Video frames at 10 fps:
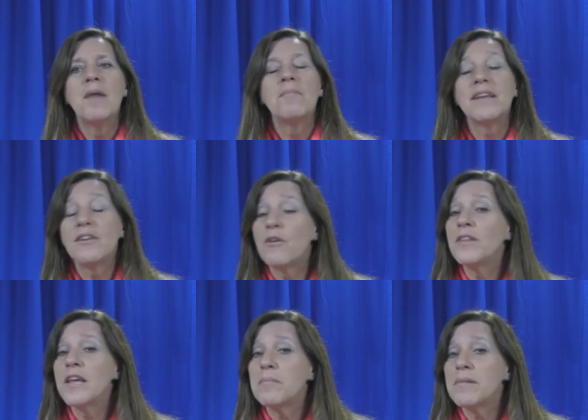but it
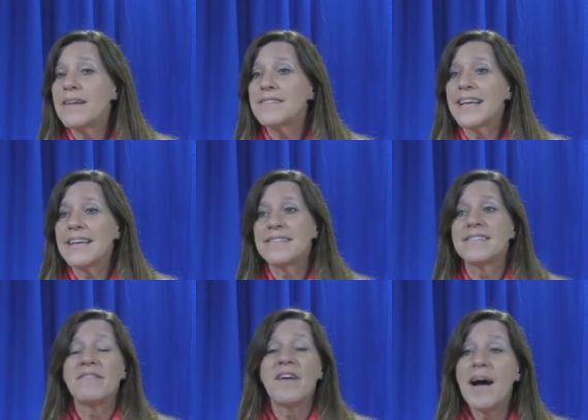only applies to
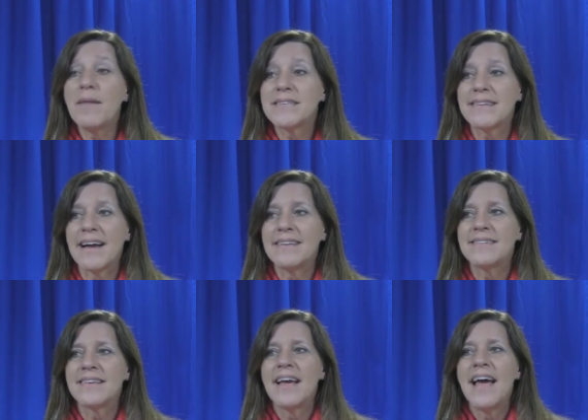cases of homicides,